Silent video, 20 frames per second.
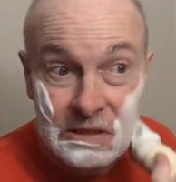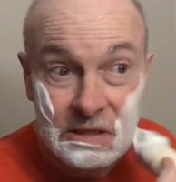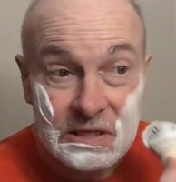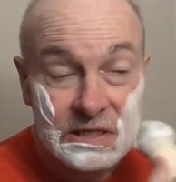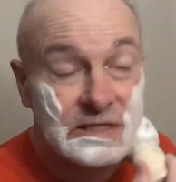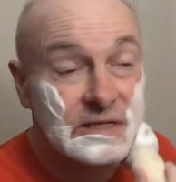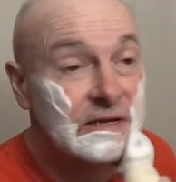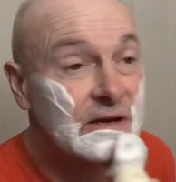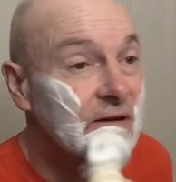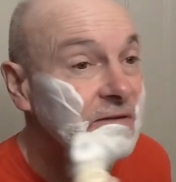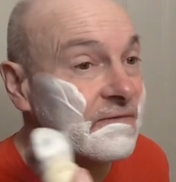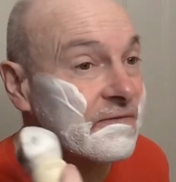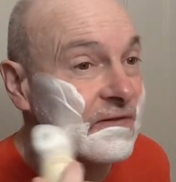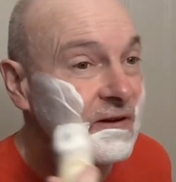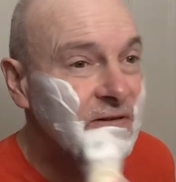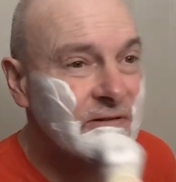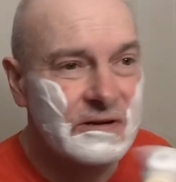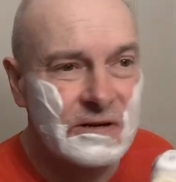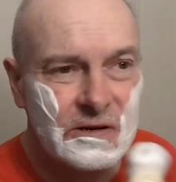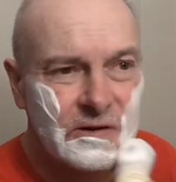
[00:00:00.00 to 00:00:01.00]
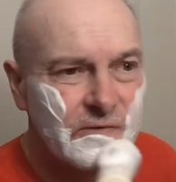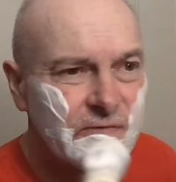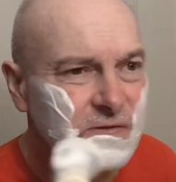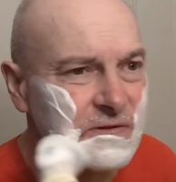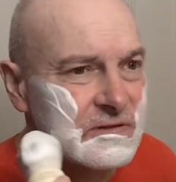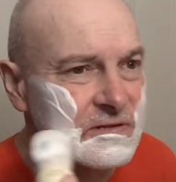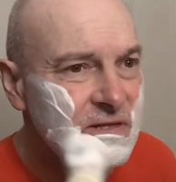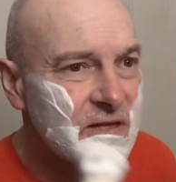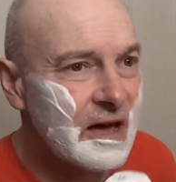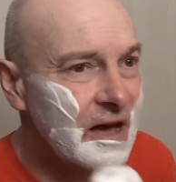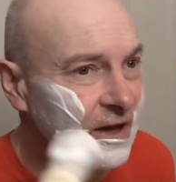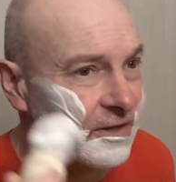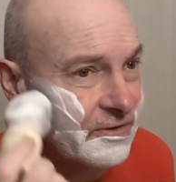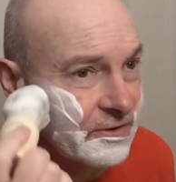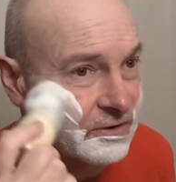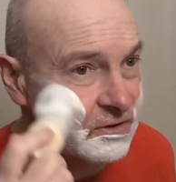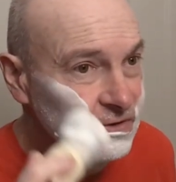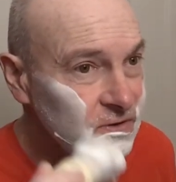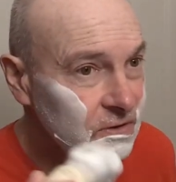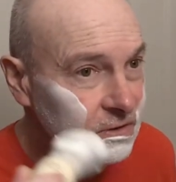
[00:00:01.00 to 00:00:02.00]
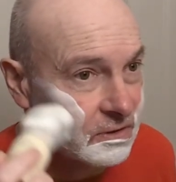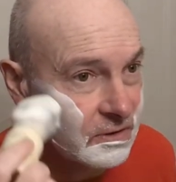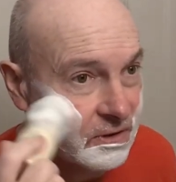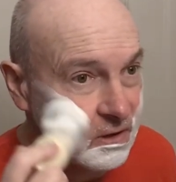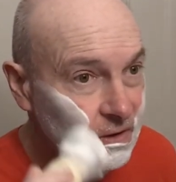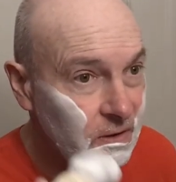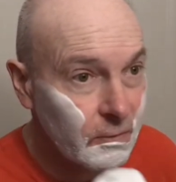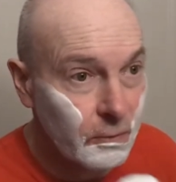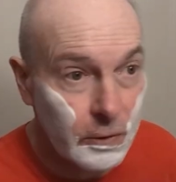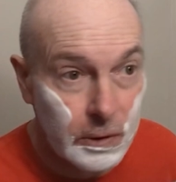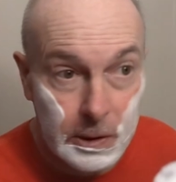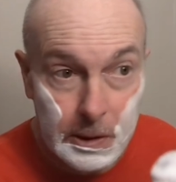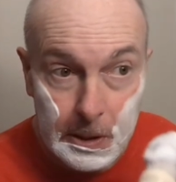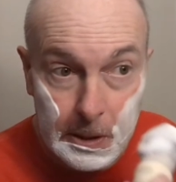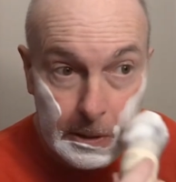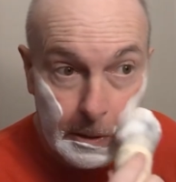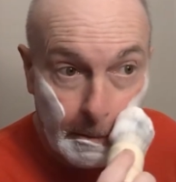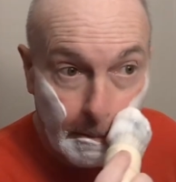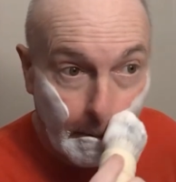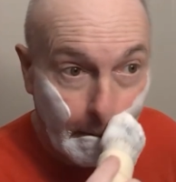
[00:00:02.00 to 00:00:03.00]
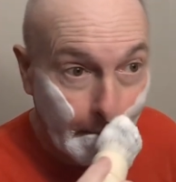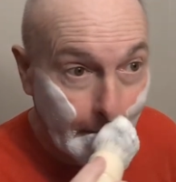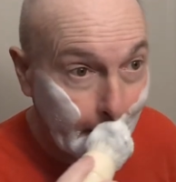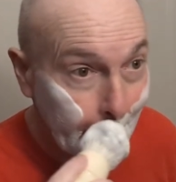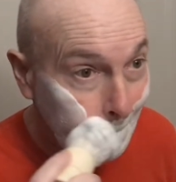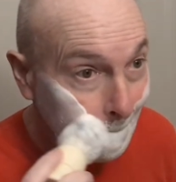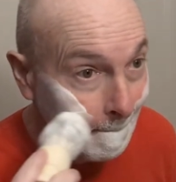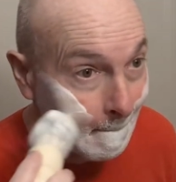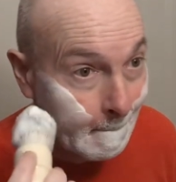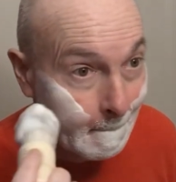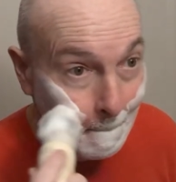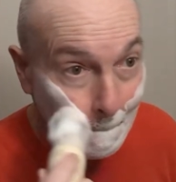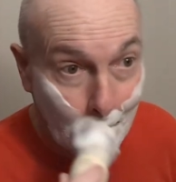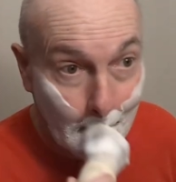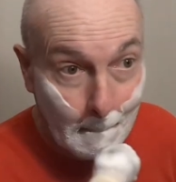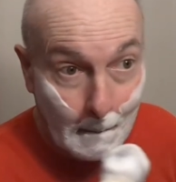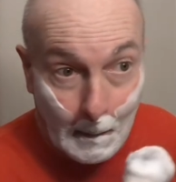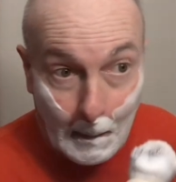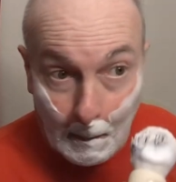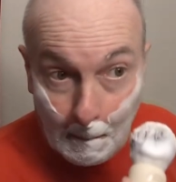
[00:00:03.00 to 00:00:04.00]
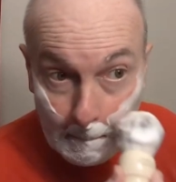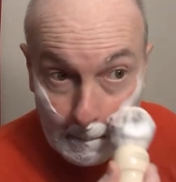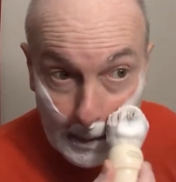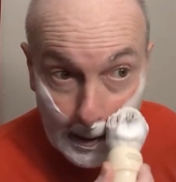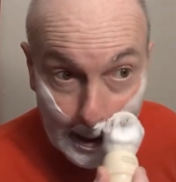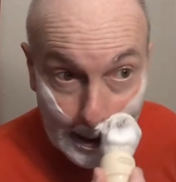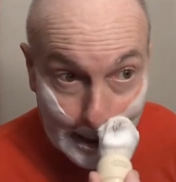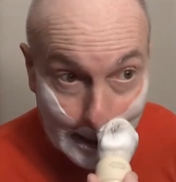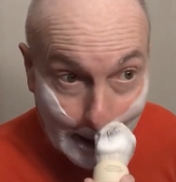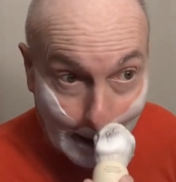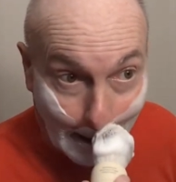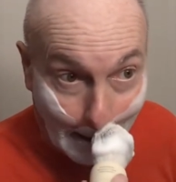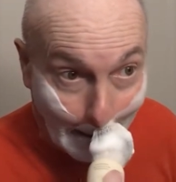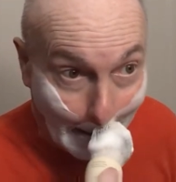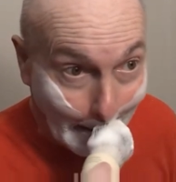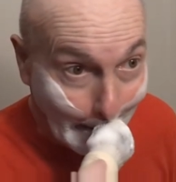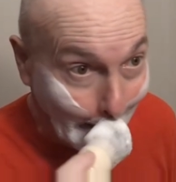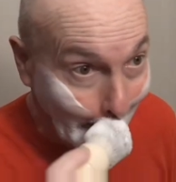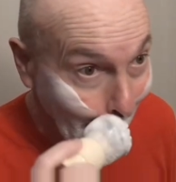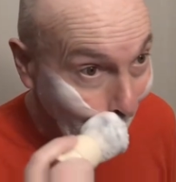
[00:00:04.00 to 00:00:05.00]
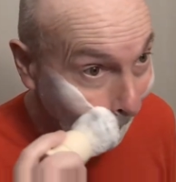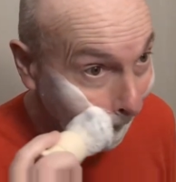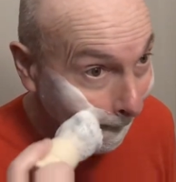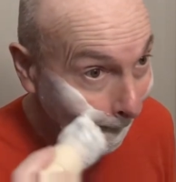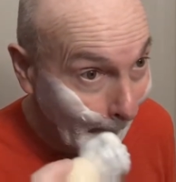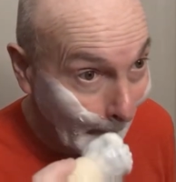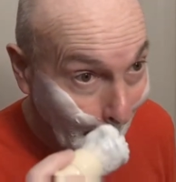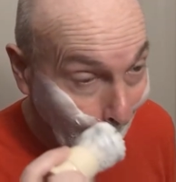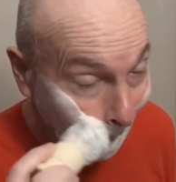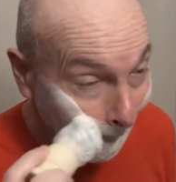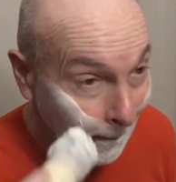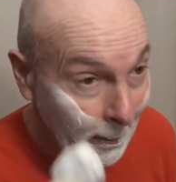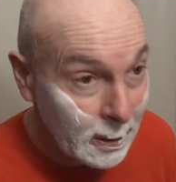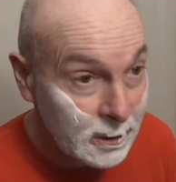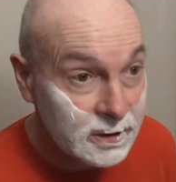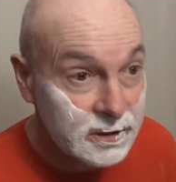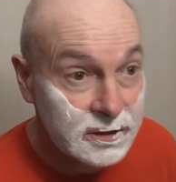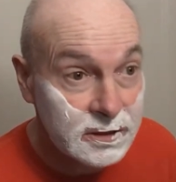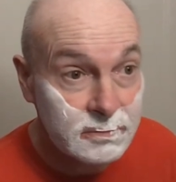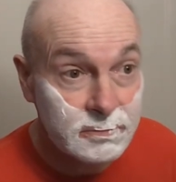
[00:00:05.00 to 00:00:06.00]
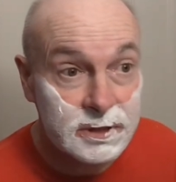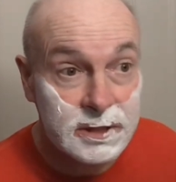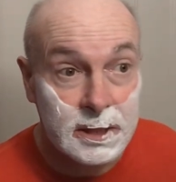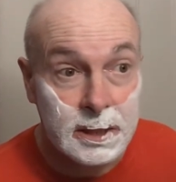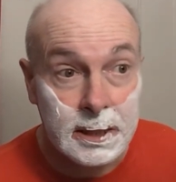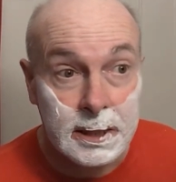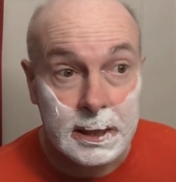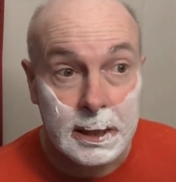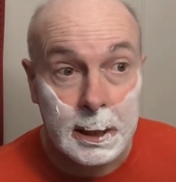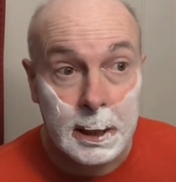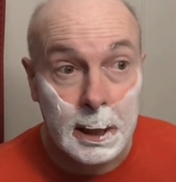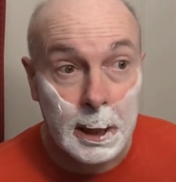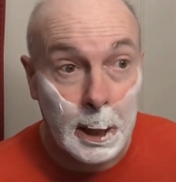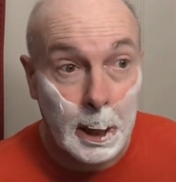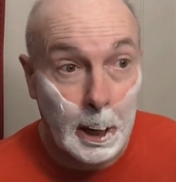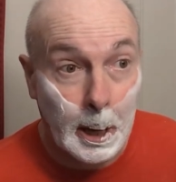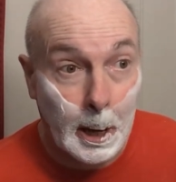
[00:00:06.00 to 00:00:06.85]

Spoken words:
This stuff, I don't know if it lathers all that well, but it seems like